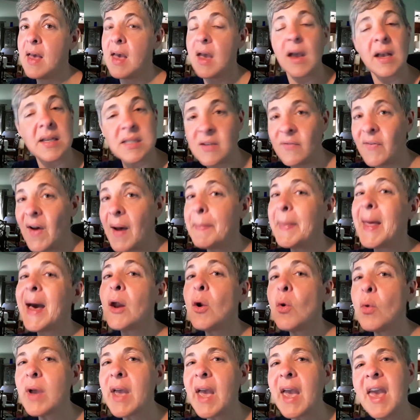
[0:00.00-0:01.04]
Because if I'm not
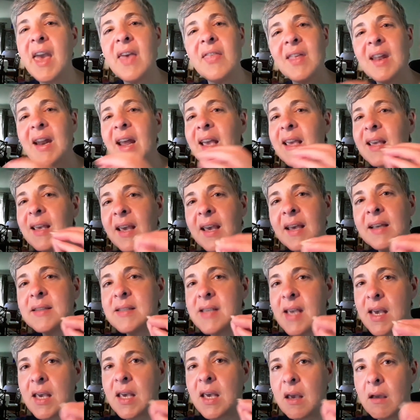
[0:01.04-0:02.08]
okay, then I can't
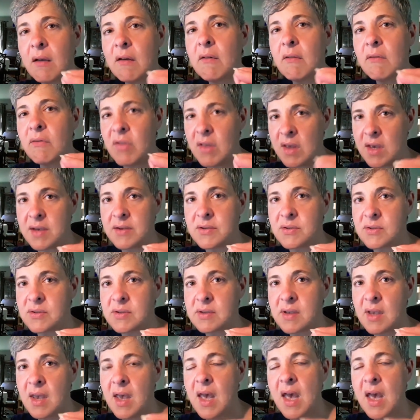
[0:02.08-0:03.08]
take care of this.